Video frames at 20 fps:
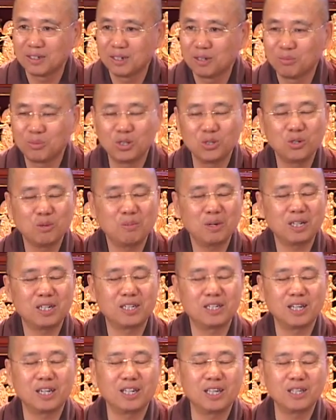When you're
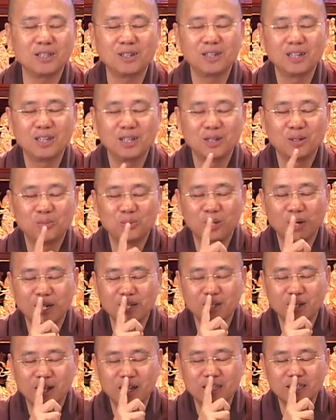meditating, we
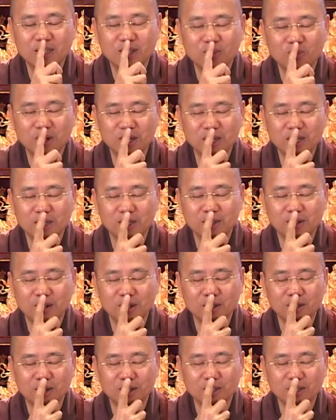are concentrating
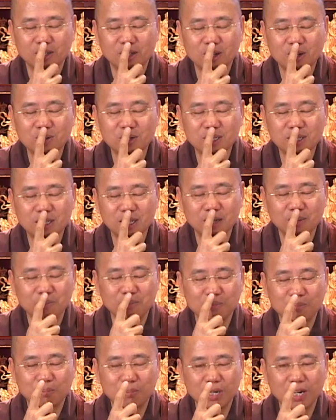on the nose tip,